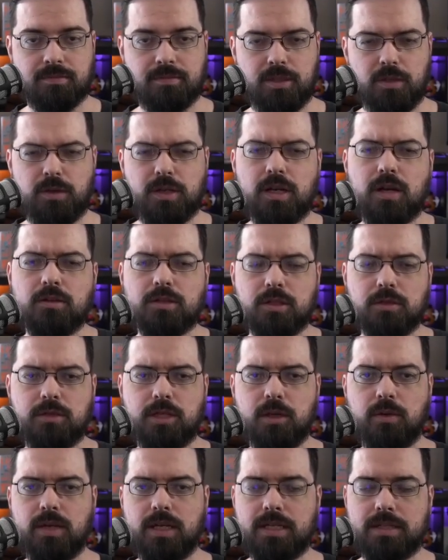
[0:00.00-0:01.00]
You can also
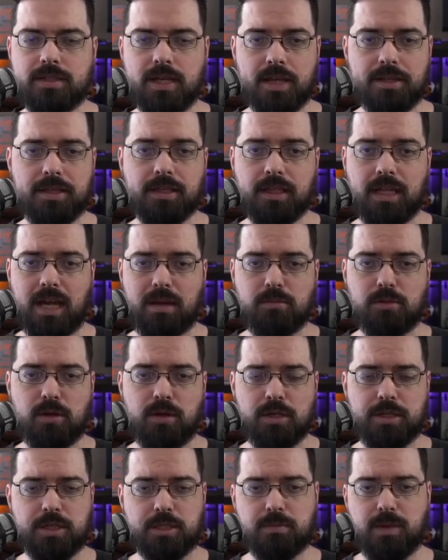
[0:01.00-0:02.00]
do it inside the
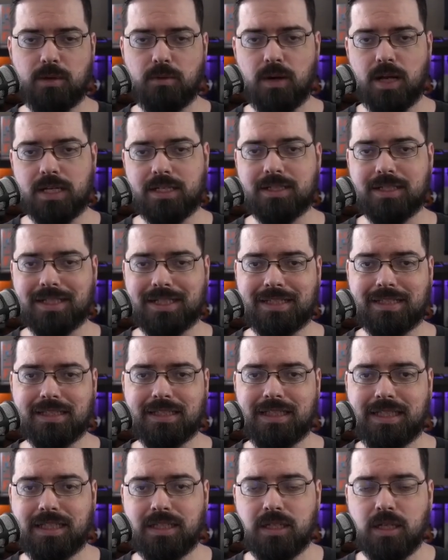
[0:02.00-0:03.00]
library just by right-clicking
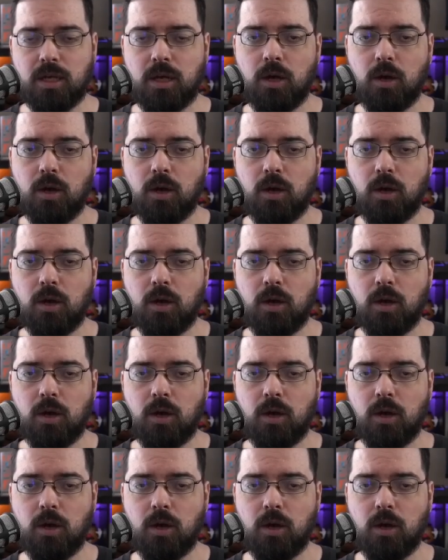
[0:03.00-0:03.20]
delete,